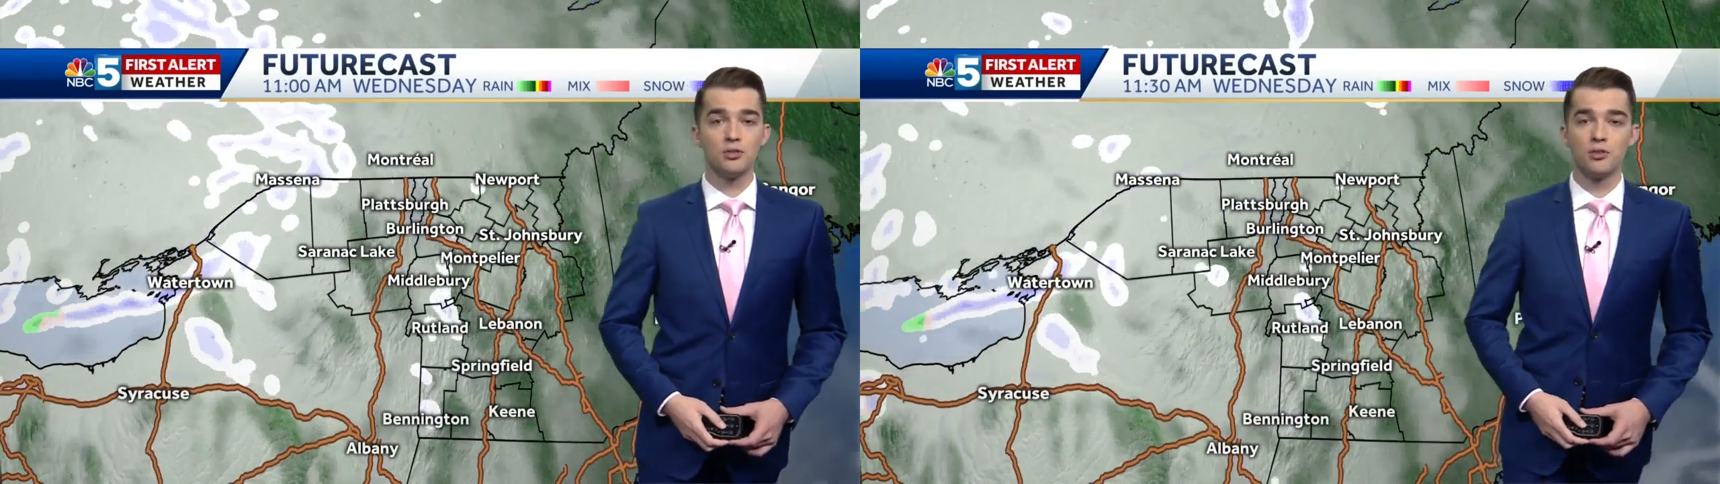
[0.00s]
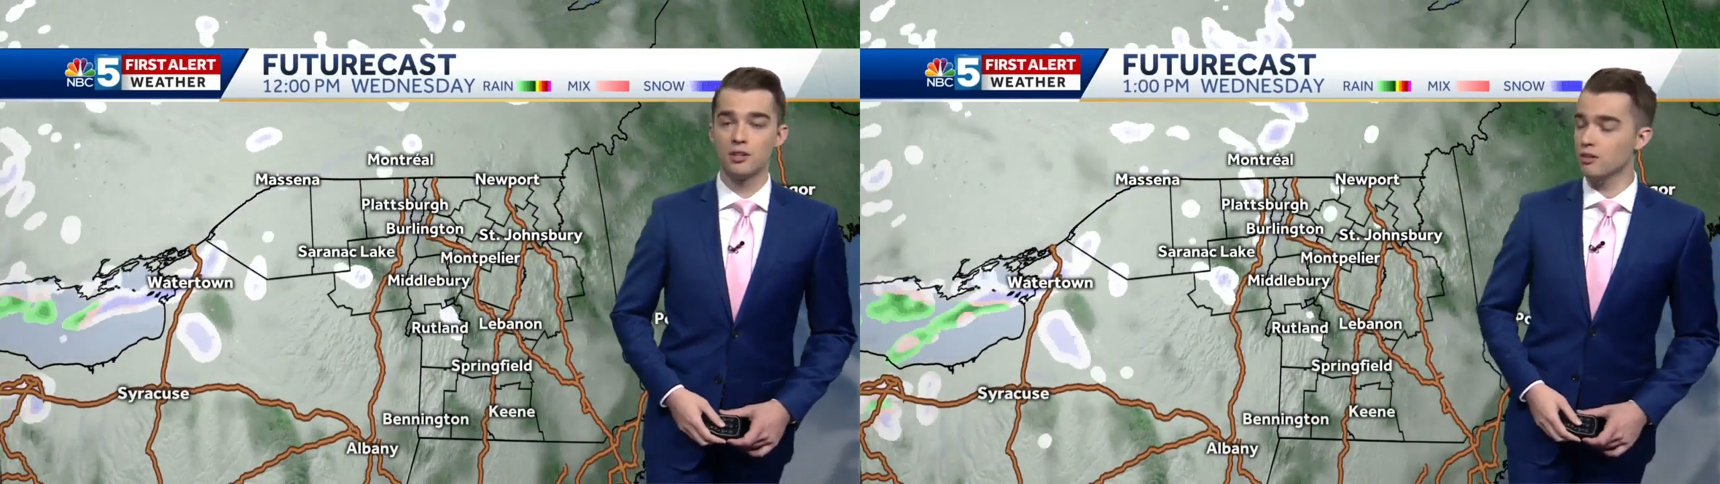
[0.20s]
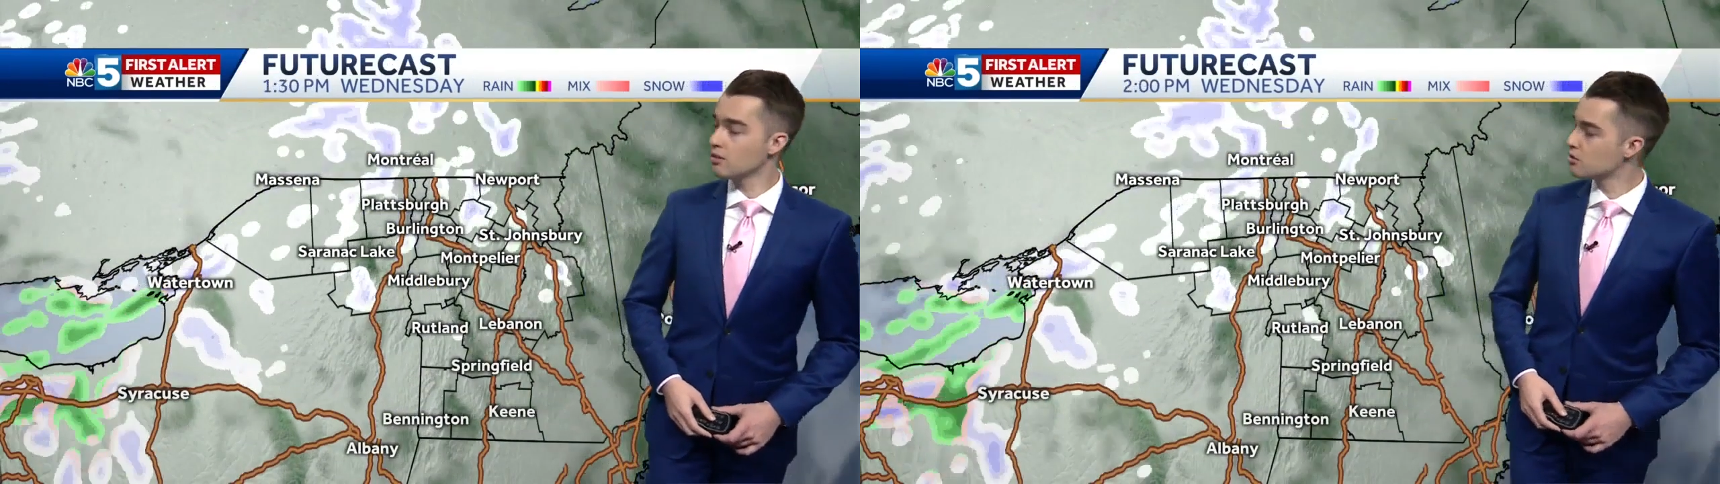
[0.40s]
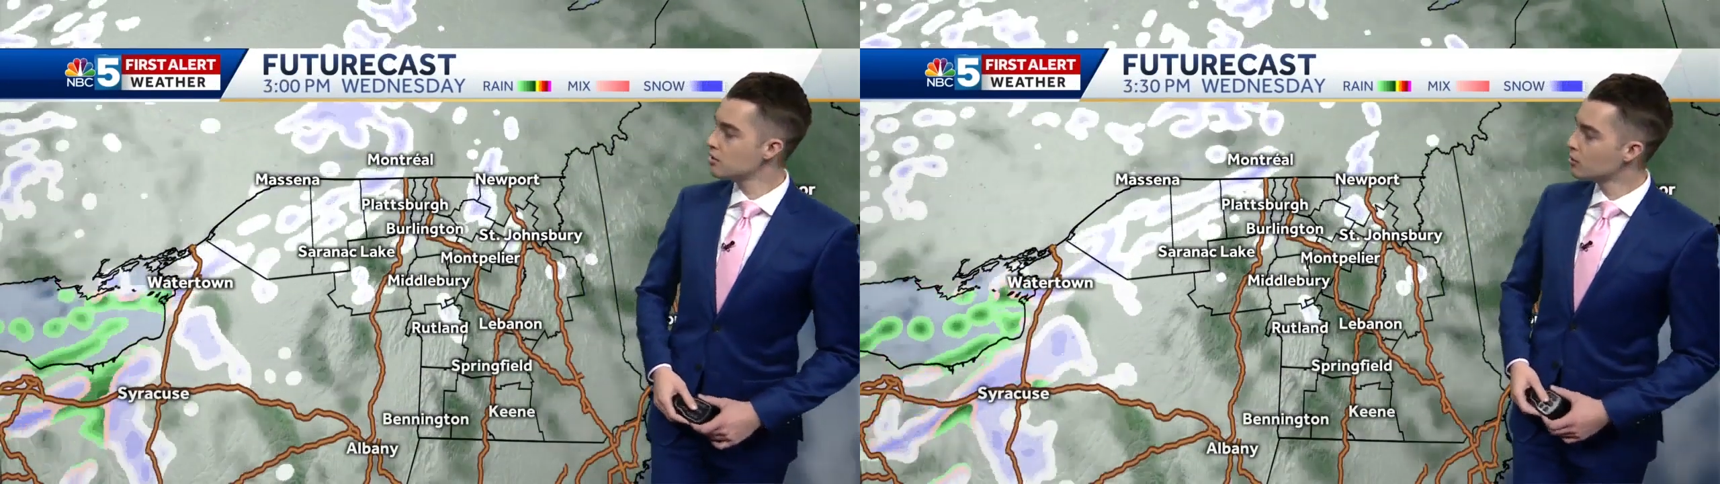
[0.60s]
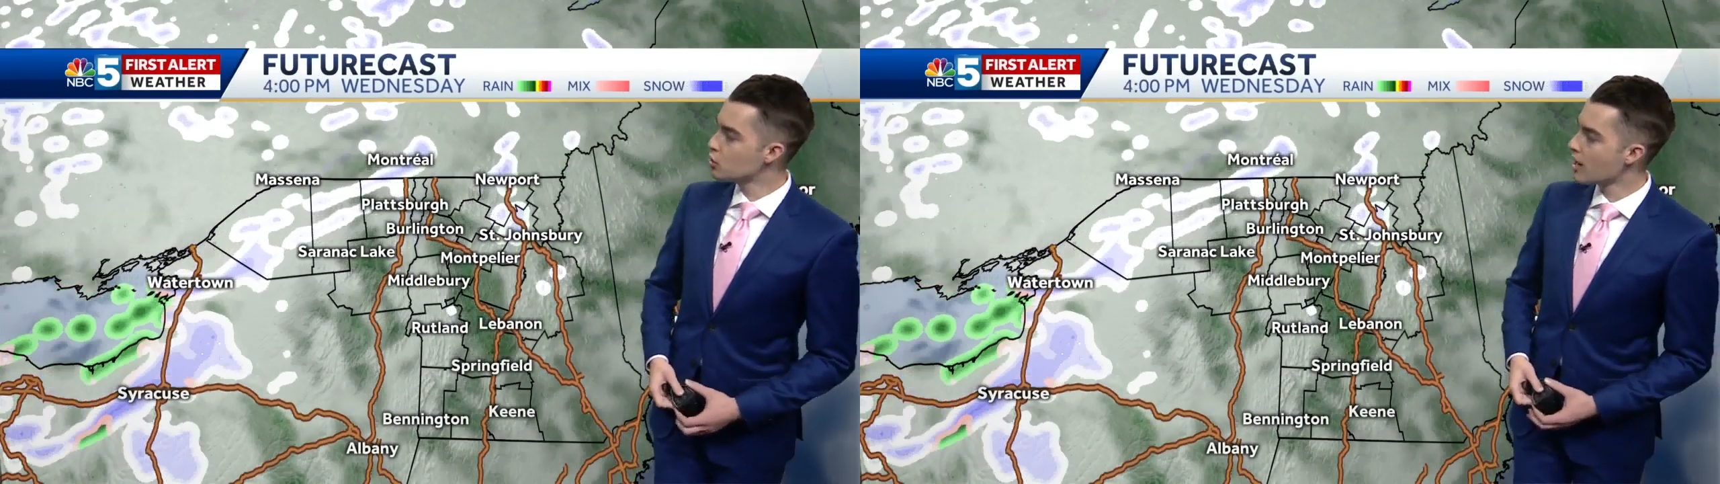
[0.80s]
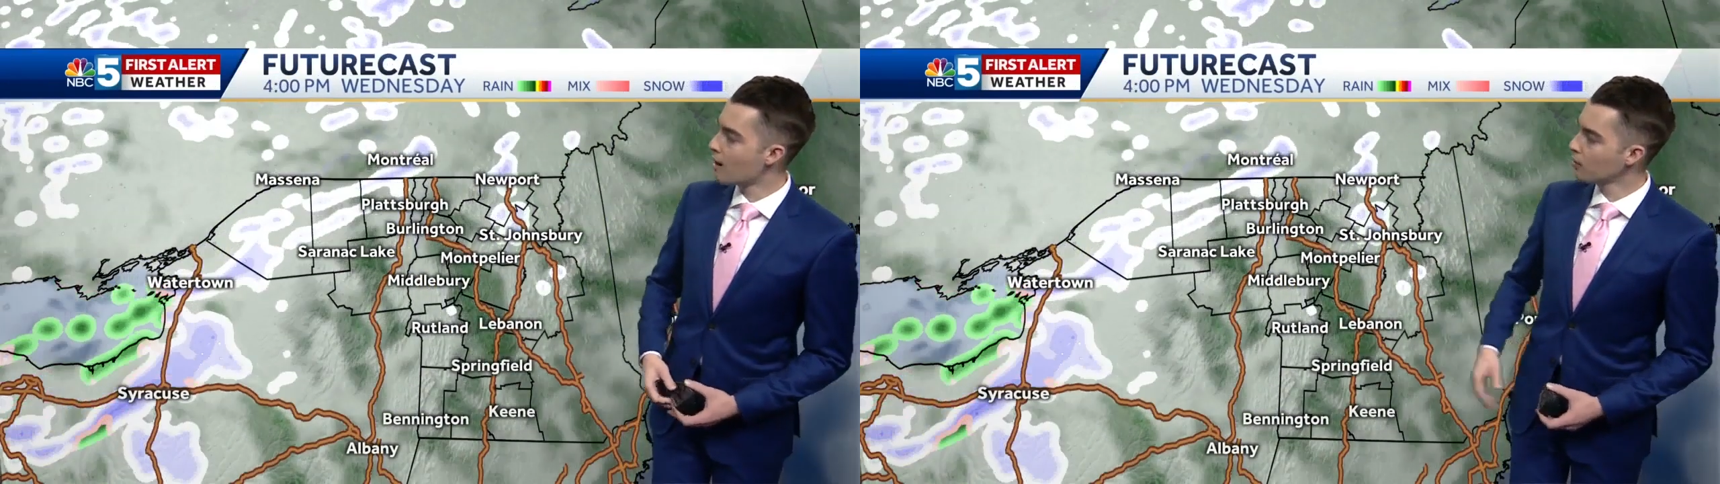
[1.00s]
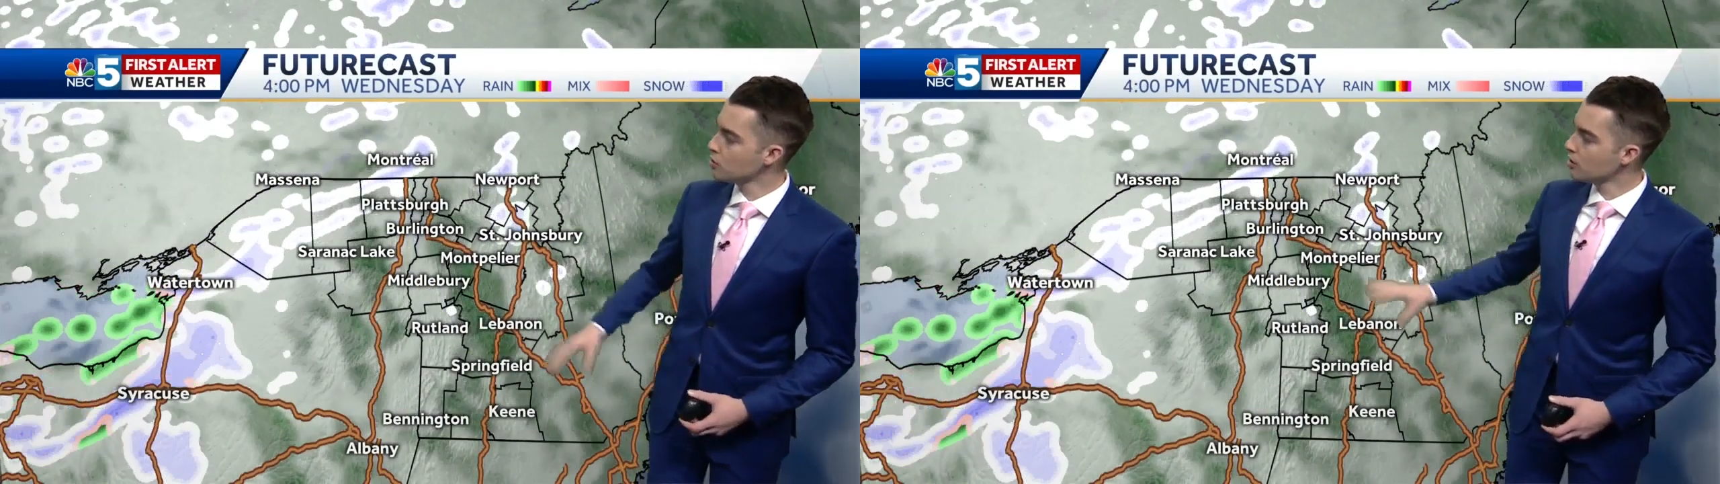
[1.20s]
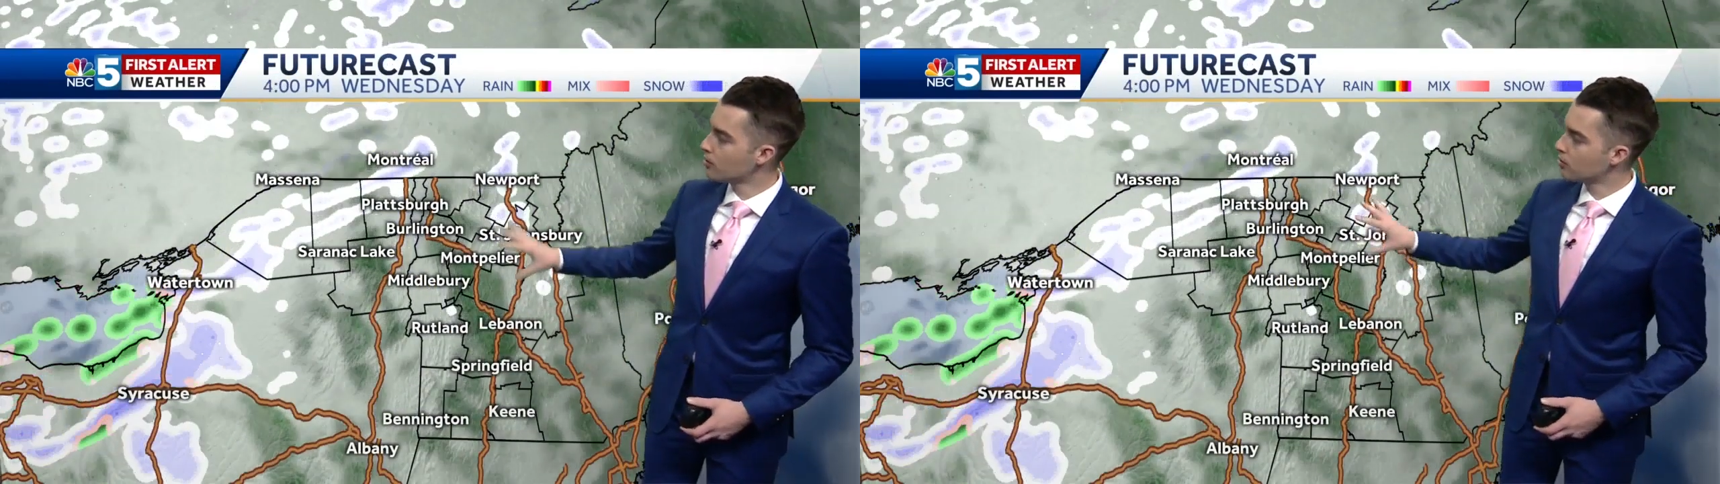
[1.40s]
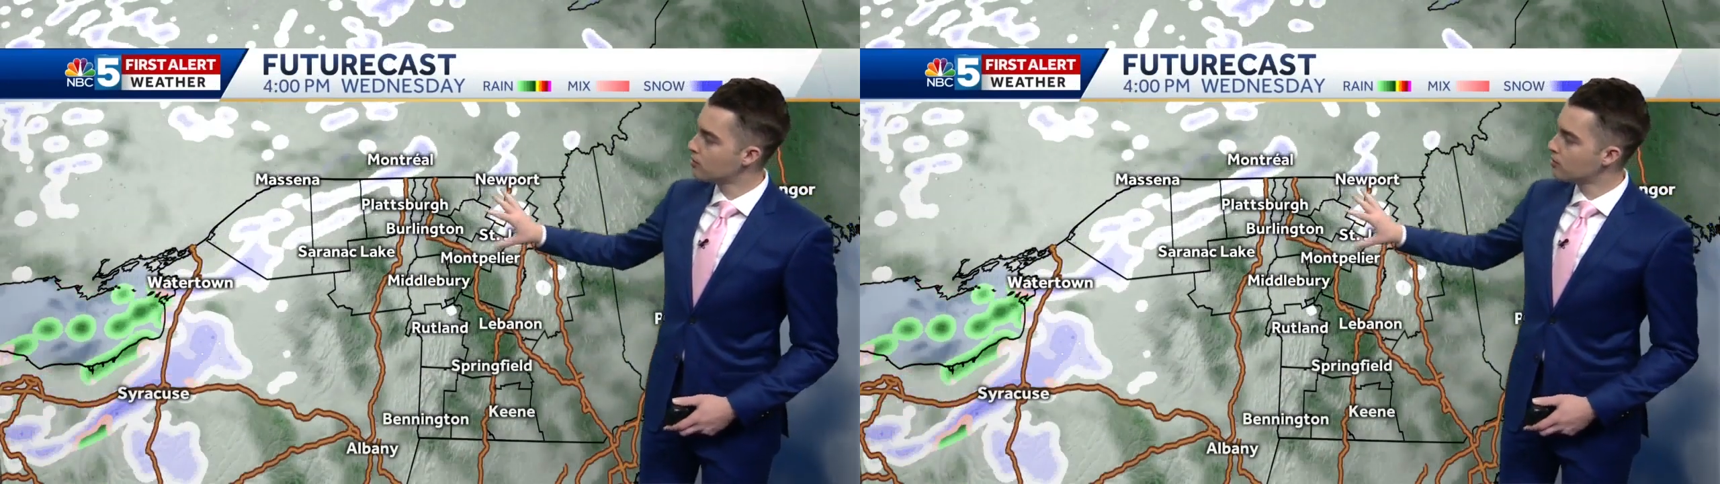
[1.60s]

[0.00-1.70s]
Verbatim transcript: So there are the snow showers going